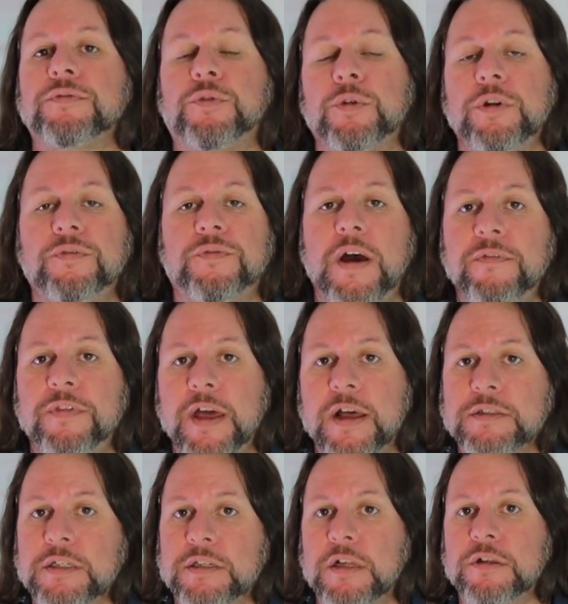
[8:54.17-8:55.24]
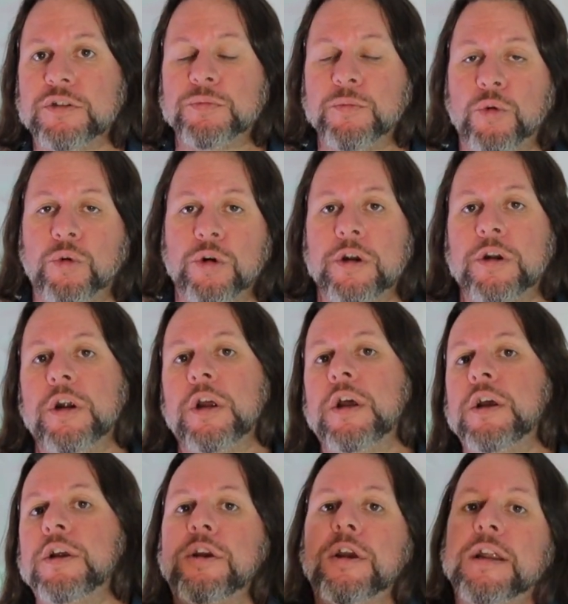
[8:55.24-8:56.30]
$45,000 more
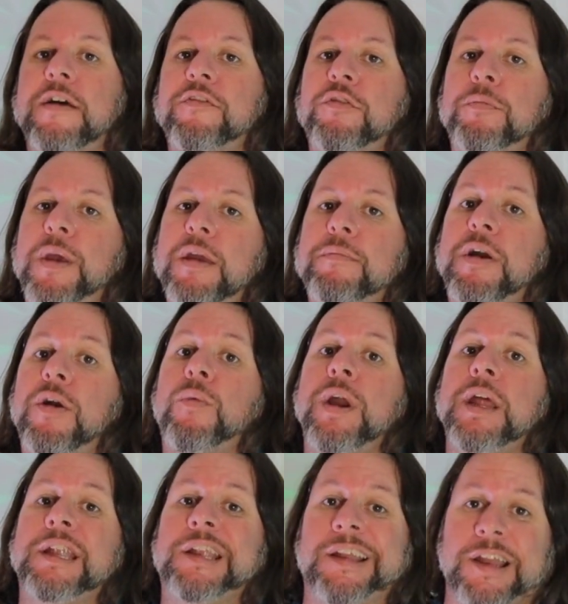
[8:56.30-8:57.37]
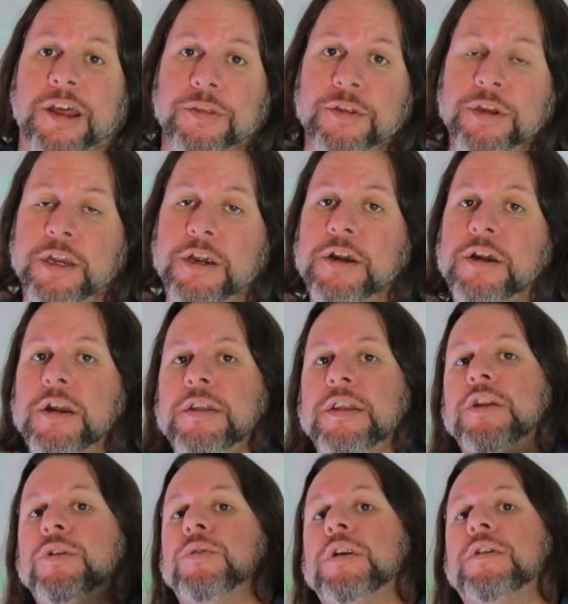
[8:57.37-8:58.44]
you're going to have to pay by waiting another year
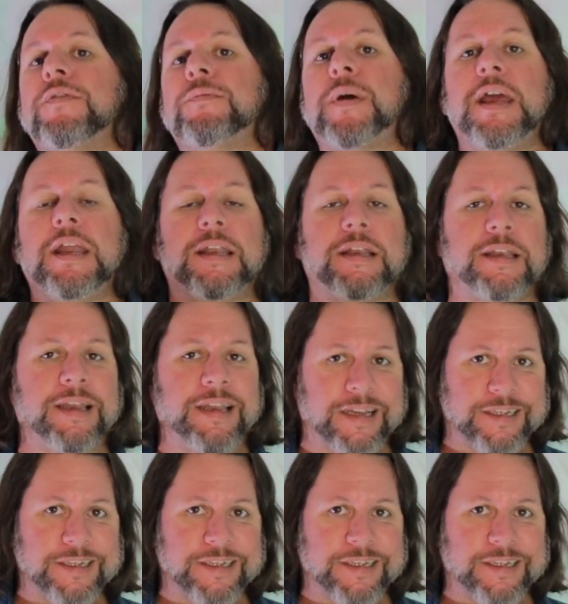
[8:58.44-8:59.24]
than you would have paid